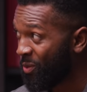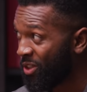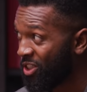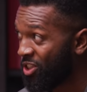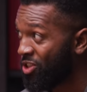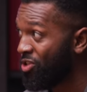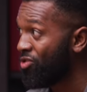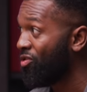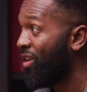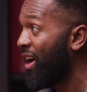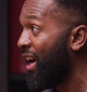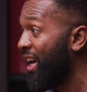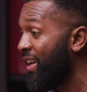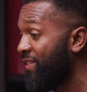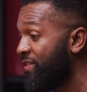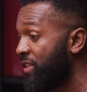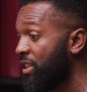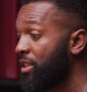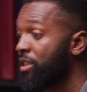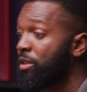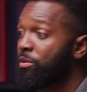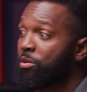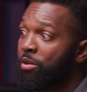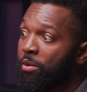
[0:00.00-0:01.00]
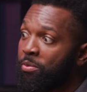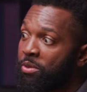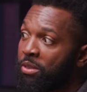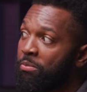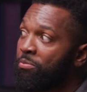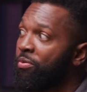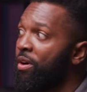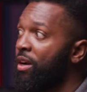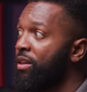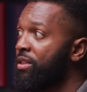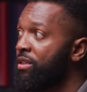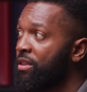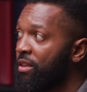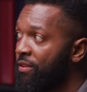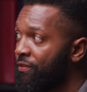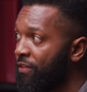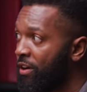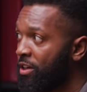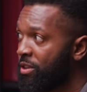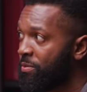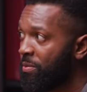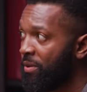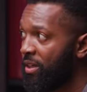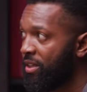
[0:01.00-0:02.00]
which drives the subscription product in the
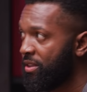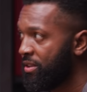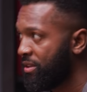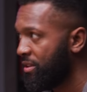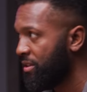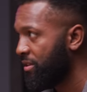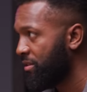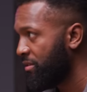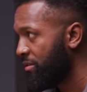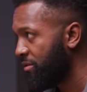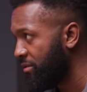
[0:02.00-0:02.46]
first place?